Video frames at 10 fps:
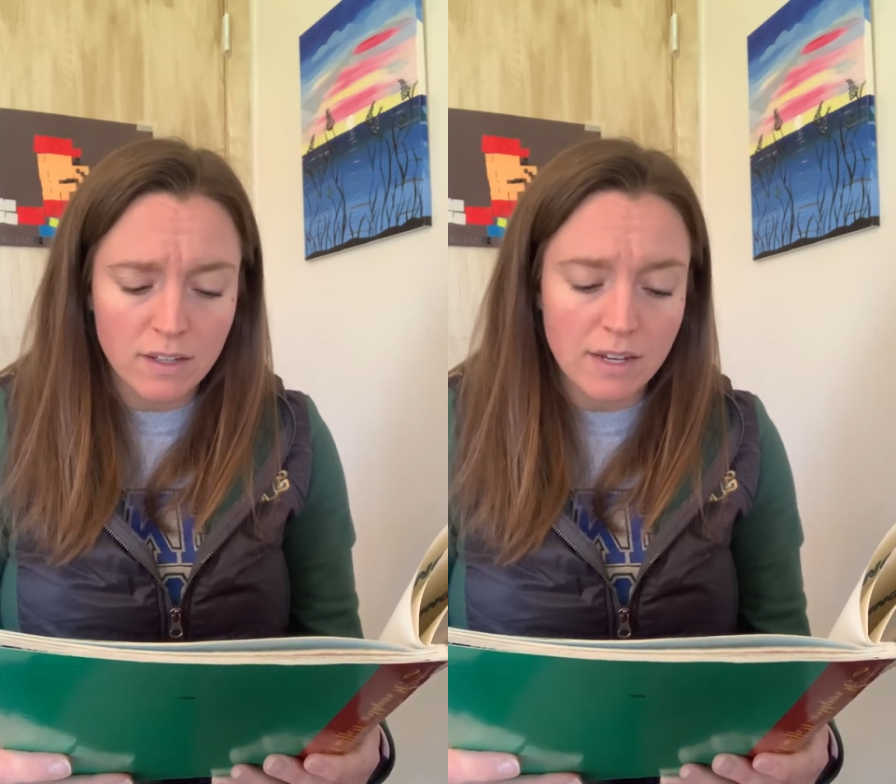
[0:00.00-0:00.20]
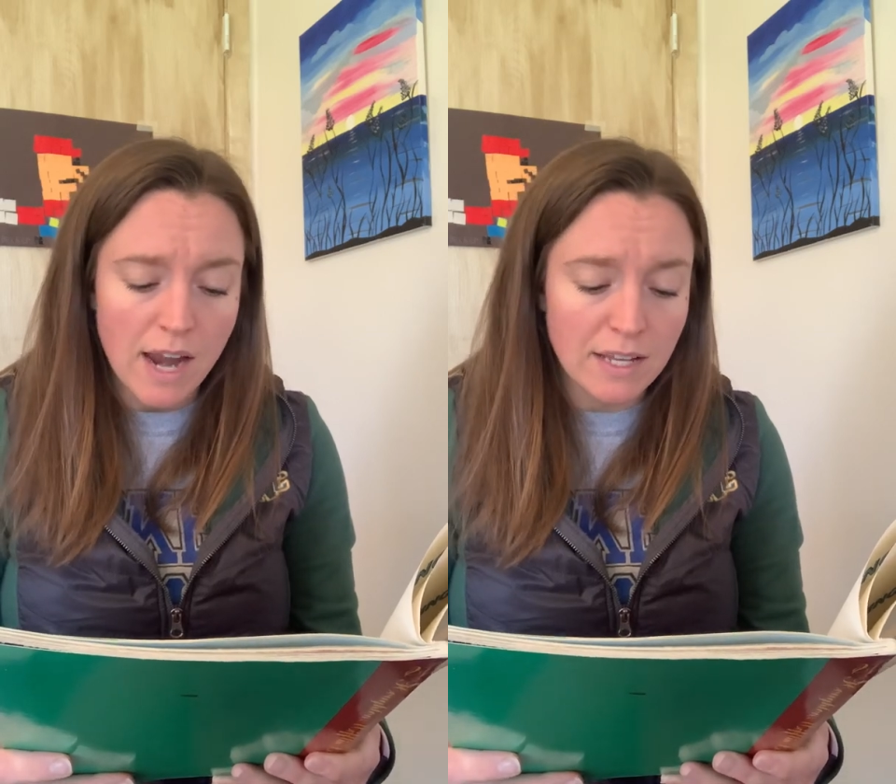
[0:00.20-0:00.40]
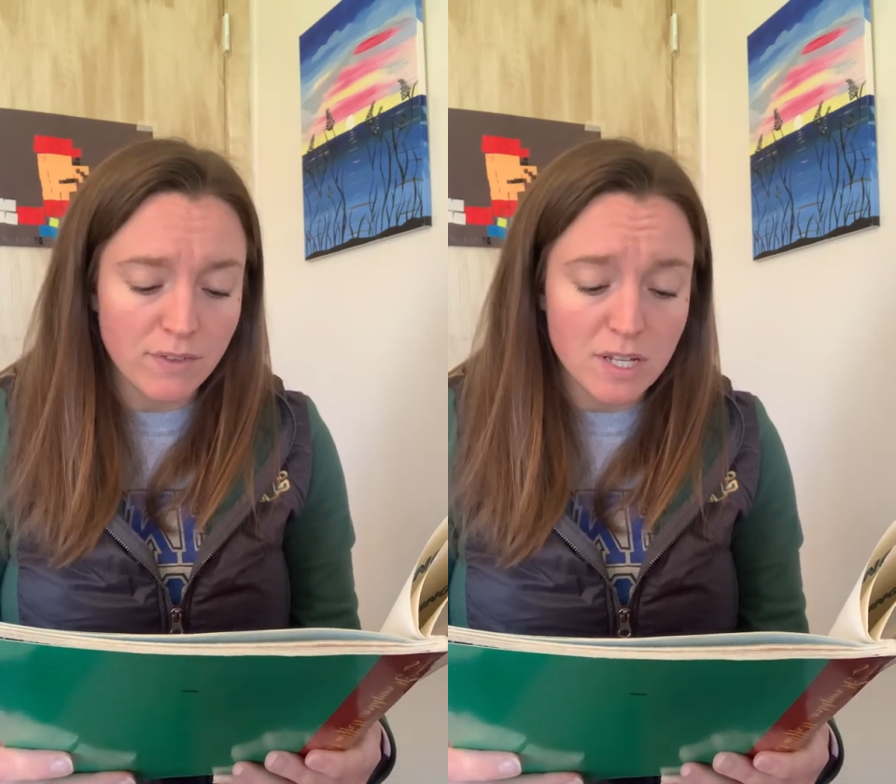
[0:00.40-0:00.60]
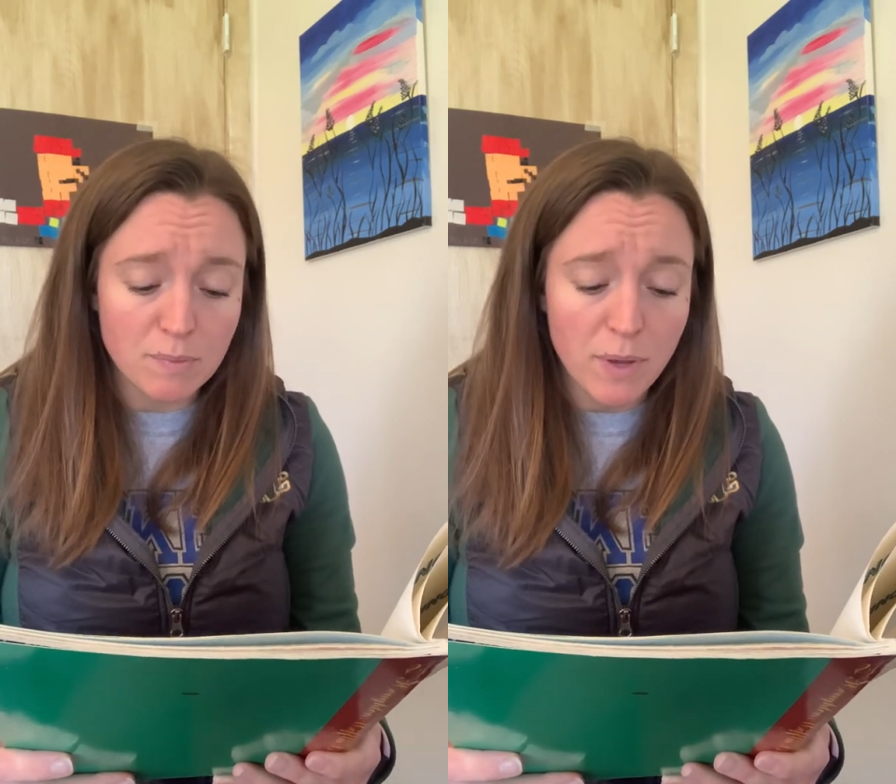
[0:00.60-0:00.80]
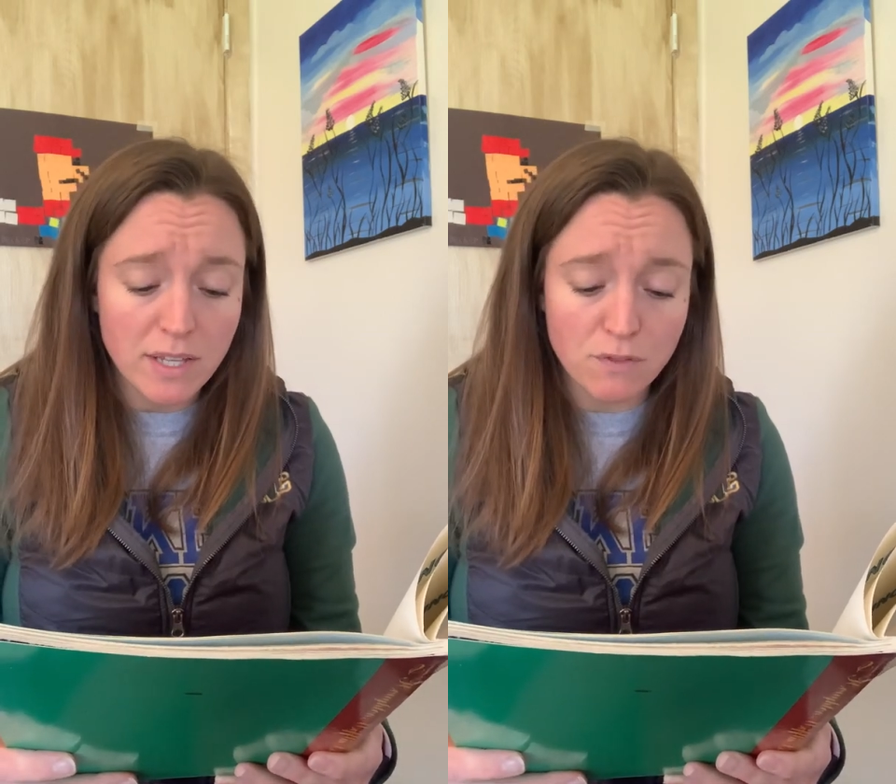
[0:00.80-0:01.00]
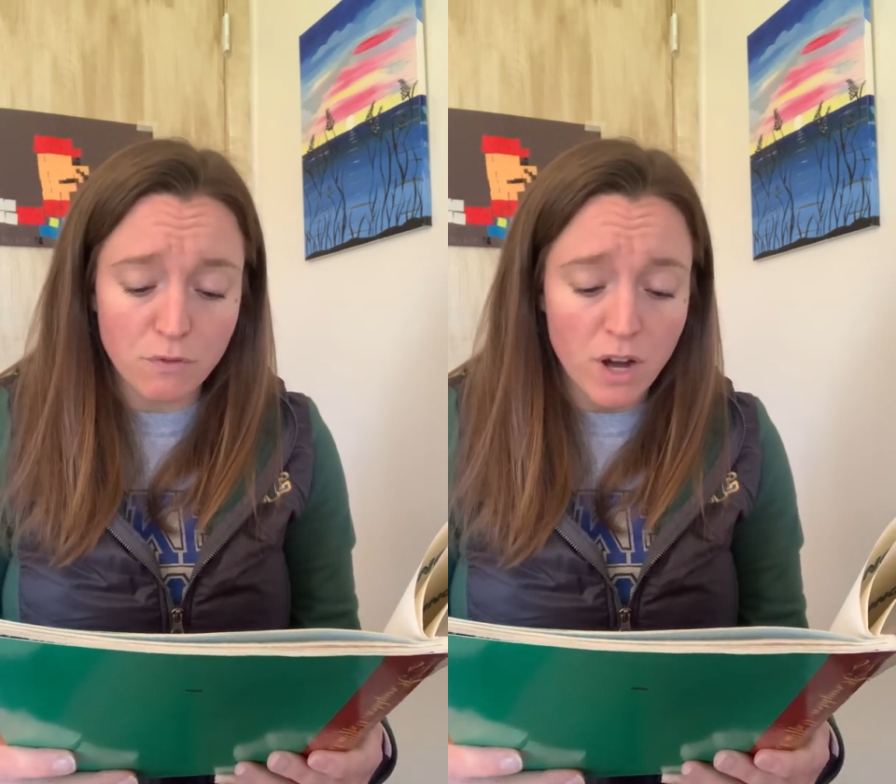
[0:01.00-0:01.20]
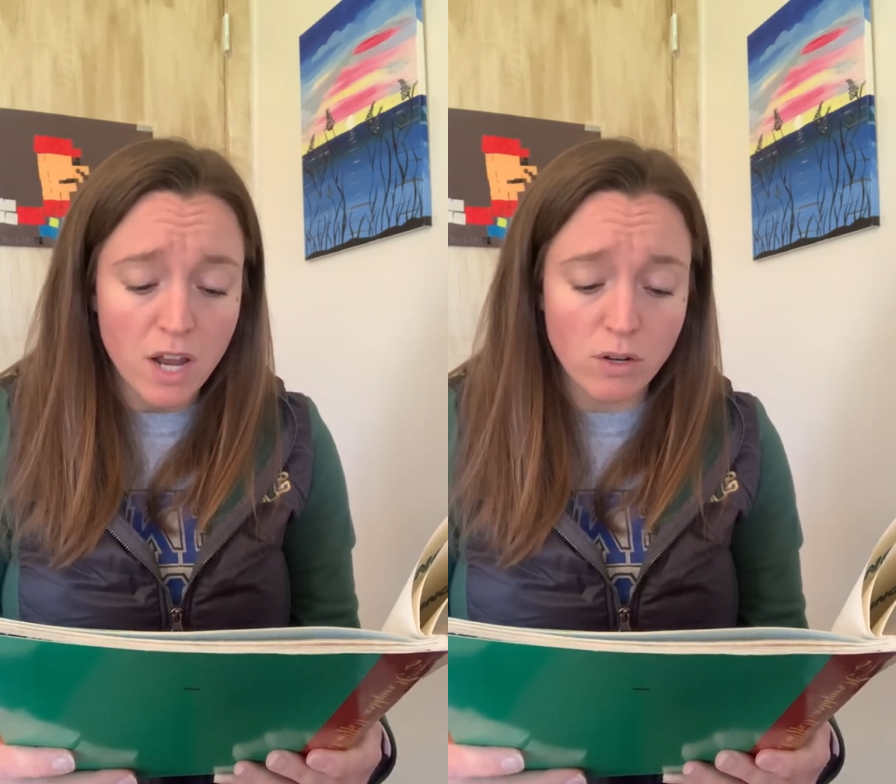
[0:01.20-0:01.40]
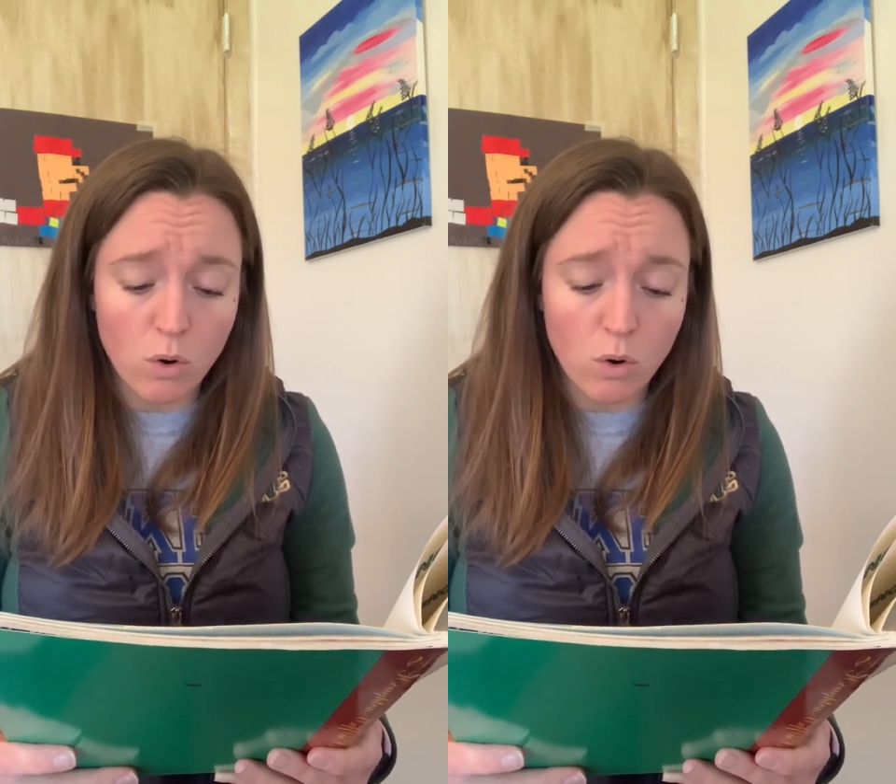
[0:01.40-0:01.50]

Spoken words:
Not even his best friend,